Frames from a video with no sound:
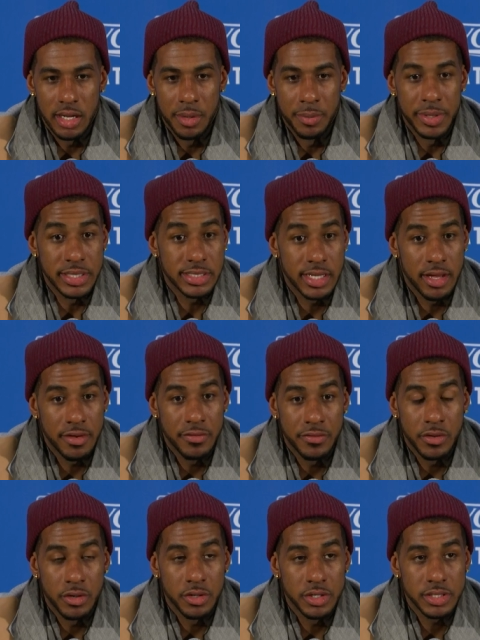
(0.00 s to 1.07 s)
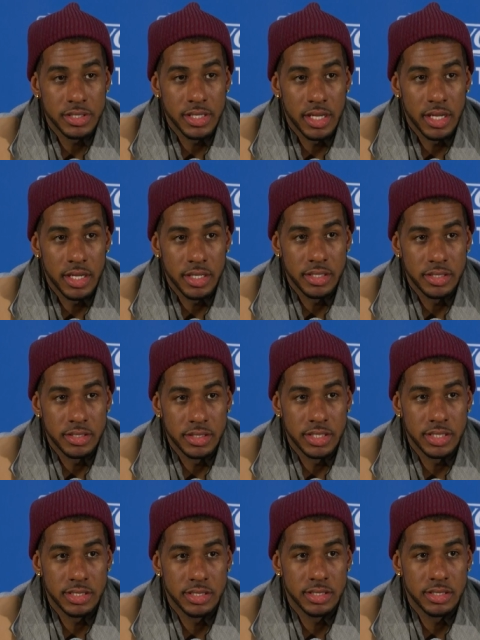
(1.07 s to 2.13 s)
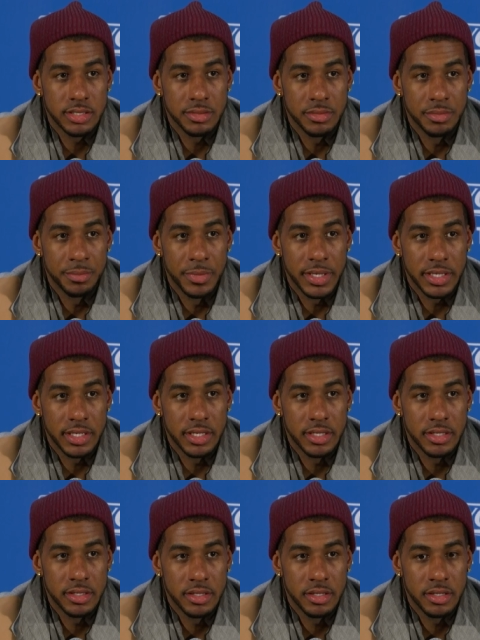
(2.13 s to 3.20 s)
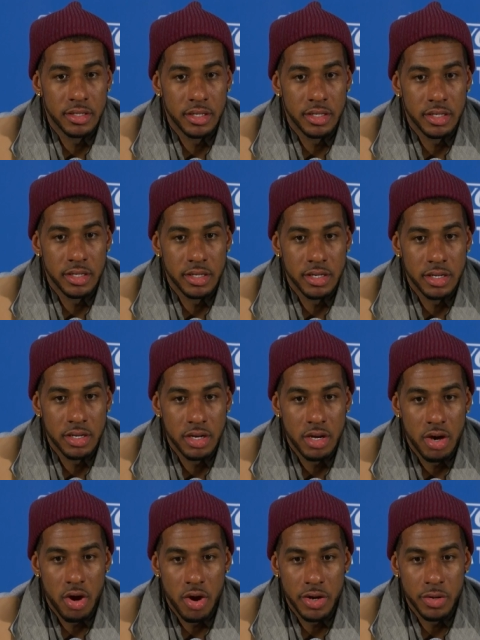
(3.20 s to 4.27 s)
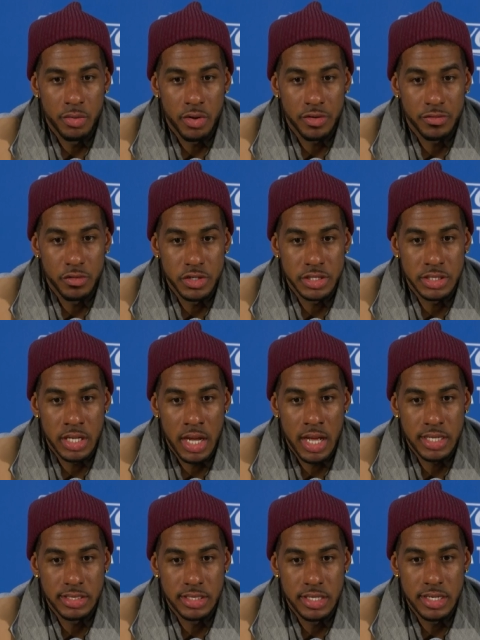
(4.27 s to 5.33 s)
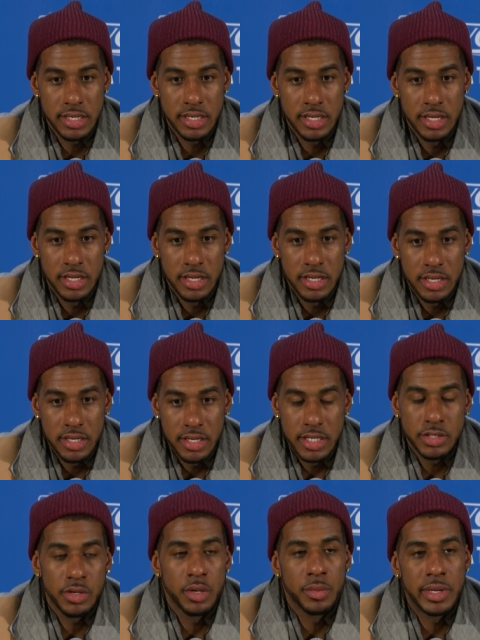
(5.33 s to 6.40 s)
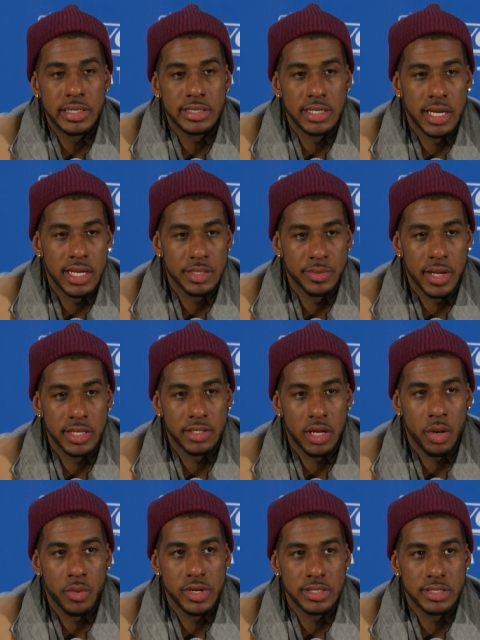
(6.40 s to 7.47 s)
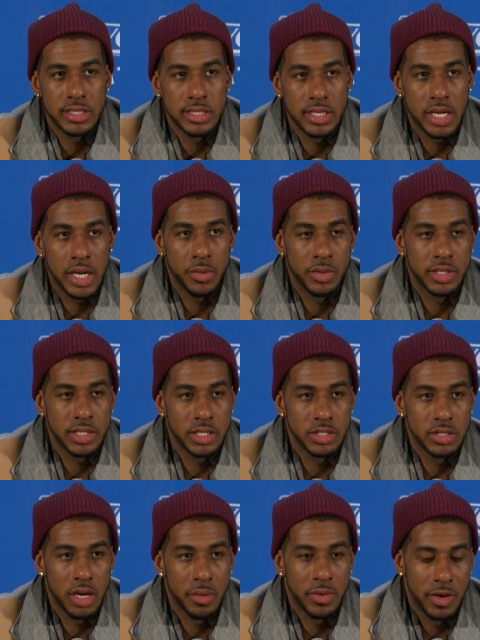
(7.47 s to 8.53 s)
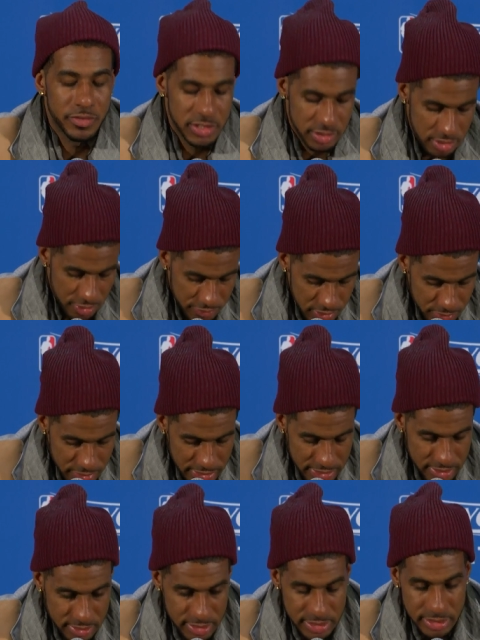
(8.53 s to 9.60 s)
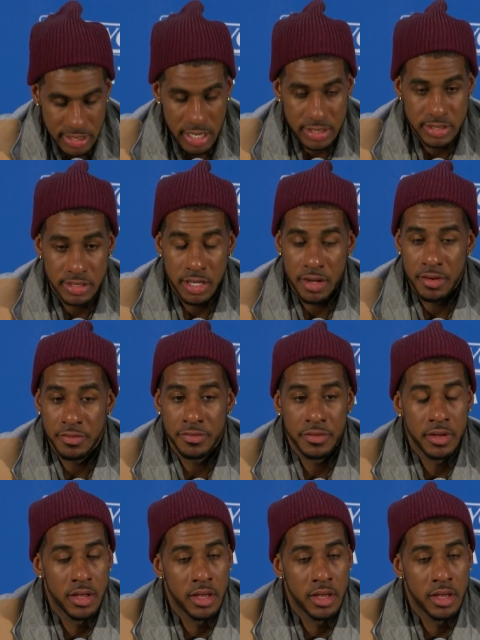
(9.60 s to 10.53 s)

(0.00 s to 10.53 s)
big time for us at just making Harden work for his shots, and he's going to make shots, but I thought Wes did a really good job of just making his shots tough.